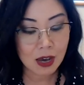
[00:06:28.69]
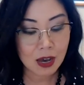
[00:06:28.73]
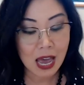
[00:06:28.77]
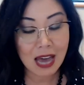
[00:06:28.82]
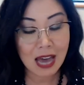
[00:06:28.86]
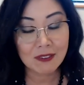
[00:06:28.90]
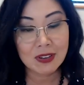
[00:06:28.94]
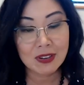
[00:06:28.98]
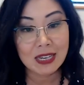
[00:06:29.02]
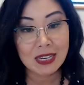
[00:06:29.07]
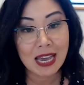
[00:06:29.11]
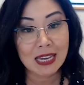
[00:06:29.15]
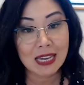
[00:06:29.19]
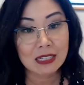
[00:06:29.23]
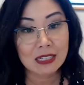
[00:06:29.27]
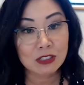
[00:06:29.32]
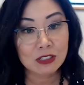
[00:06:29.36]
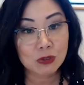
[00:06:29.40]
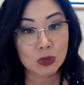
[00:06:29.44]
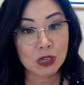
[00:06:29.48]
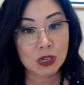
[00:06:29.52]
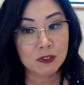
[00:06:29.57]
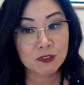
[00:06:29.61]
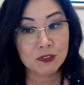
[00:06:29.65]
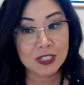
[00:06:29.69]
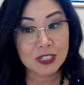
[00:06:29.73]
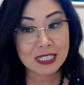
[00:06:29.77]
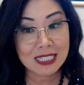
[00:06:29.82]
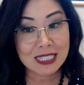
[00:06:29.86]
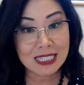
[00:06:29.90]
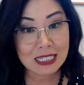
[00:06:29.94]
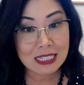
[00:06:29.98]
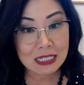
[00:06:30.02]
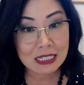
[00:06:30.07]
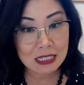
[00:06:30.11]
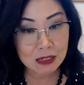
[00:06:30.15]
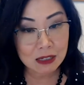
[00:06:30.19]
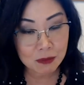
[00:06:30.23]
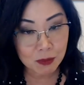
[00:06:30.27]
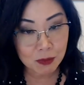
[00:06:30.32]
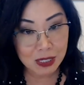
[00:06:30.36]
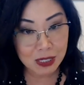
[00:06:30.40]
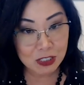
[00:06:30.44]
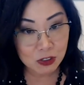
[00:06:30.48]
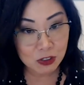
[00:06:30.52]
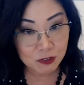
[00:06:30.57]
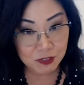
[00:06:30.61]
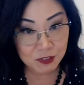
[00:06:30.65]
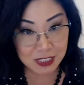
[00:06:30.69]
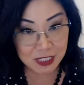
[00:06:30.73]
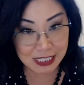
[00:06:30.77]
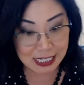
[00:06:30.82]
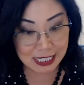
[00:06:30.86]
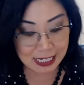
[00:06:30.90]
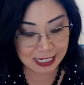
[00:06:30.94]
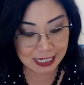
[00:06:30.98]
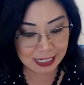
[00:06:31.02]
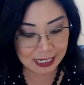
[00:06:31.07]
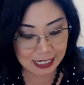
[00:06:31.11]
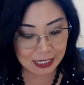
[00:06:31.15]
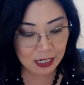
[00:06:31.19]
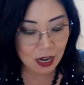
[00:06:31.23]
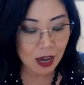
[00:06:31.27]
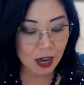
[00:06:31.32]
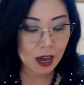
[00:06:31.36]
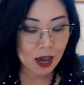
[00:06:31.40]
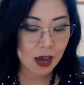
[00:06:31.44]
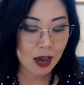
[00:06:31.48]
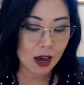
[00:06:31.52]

having any sort of fatigue, muscle fatigue,